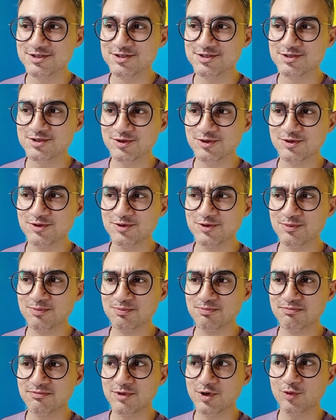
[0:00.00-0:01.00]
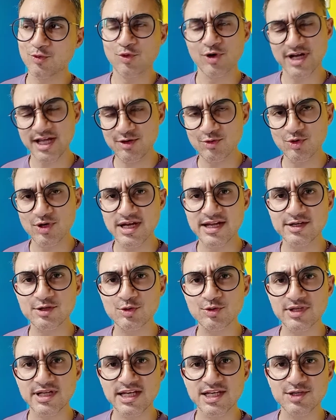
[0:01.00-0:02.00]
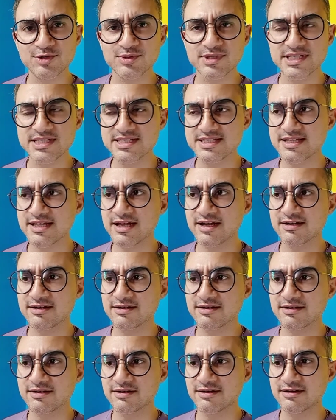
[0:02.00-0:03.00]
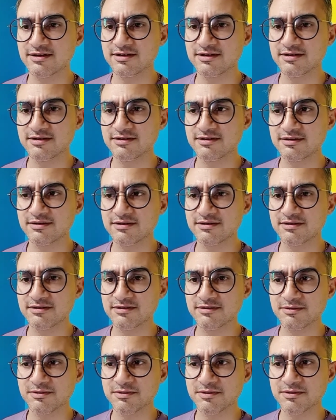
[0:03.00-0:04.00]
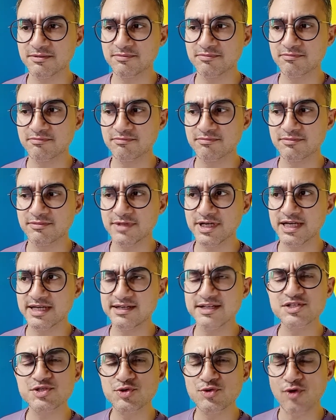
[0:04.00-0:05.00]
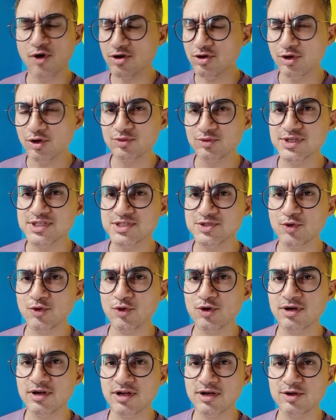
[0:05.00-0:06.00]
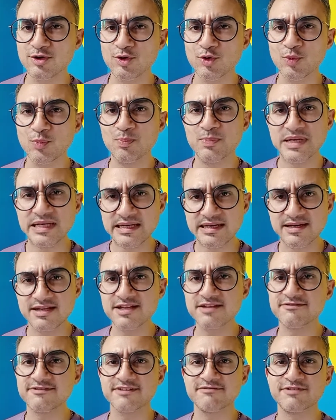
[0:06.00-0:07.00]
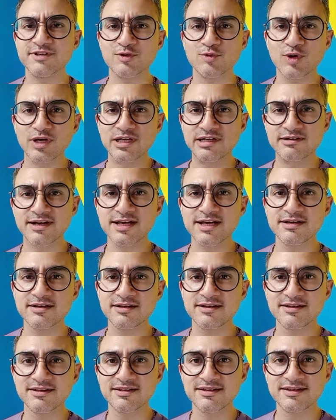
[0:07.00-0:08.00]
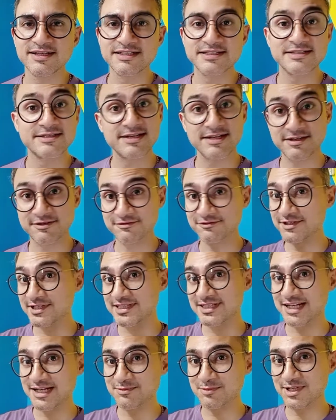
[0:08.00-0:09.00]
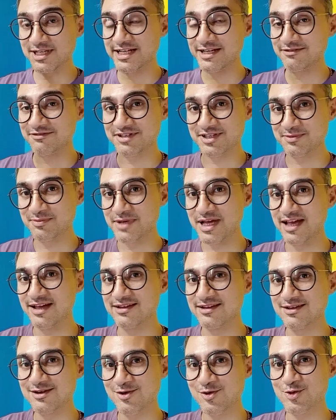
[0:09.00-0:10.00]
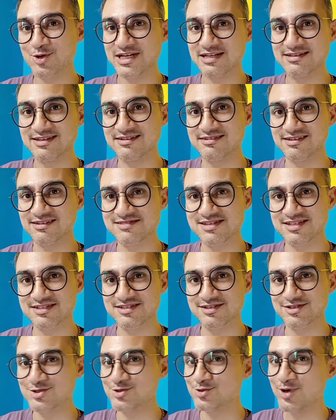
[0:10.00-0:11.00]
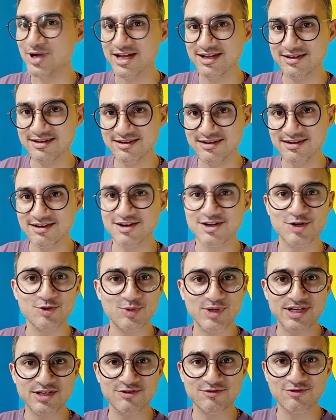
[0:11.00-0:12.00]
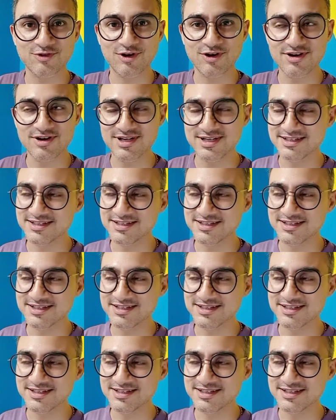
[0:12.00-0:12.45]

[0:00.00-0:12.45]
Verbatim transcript: so, what I would like to tell you is that uh, it is not always good to believe everyone, right? See, first I believed the man who did the transaction, so I underwent a fraud.